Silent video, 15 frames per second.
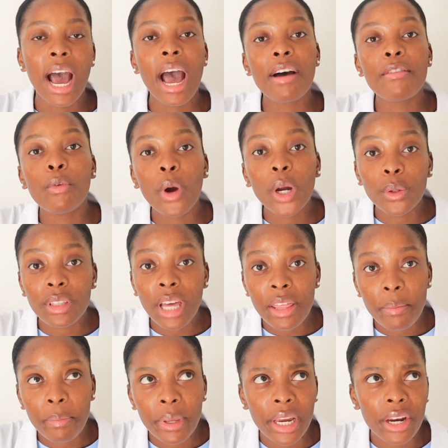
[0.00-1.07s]
I've worked with
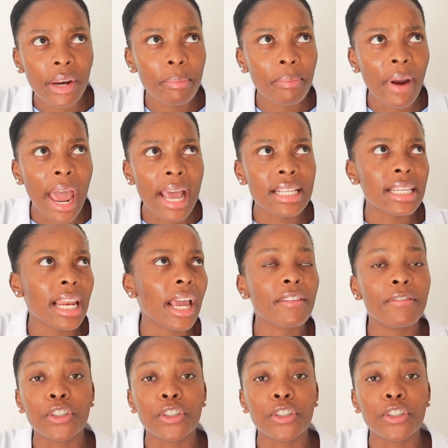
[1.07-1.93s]
other big brands like